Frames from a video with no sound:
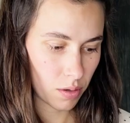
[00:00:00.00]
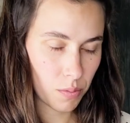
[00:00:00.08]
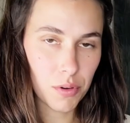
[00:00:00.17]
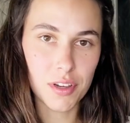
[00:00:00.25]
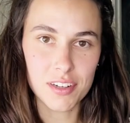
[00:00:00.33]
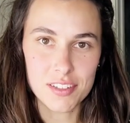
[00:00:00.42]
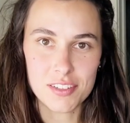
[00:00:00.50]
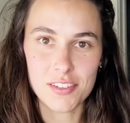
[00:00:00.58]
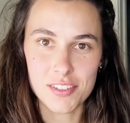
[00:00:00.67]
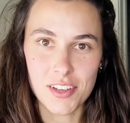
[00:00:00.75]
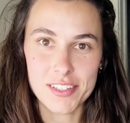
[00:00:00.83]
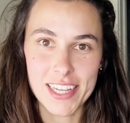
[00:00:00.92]
gonna start
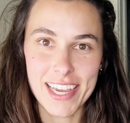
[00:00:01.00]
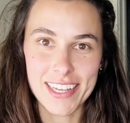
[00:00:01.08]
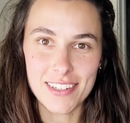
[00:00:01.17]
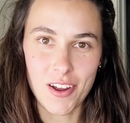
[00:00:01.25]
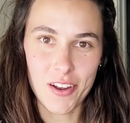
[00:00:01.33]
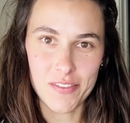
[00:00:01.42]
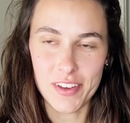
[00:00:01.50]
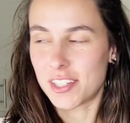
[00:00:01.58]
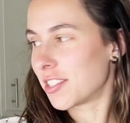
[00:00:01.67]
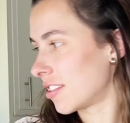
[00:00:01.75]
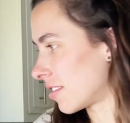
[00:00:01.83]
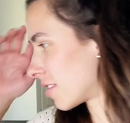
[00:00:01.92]
sauteing our
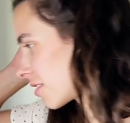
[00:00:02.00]
veggies.